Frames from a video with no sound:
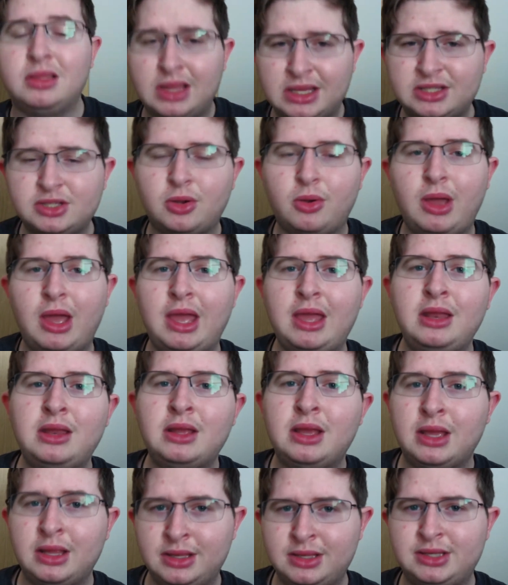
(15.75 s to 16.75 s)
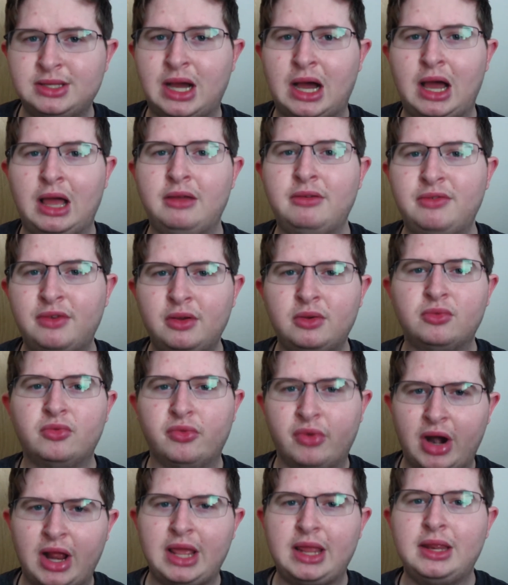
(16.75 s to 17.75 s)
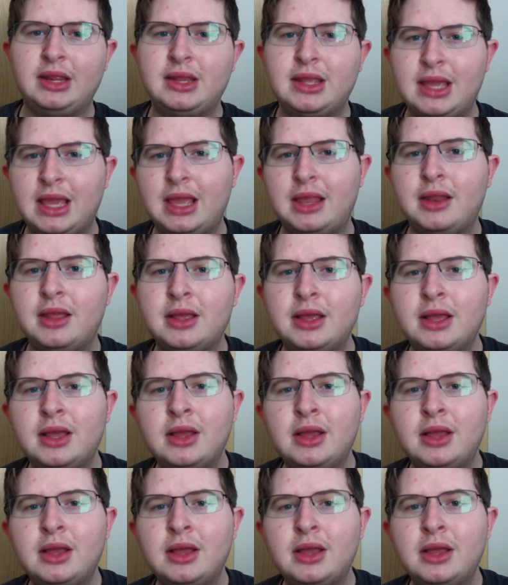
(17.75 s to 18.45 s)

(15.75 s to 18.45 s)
Let's go ahead and dive right in.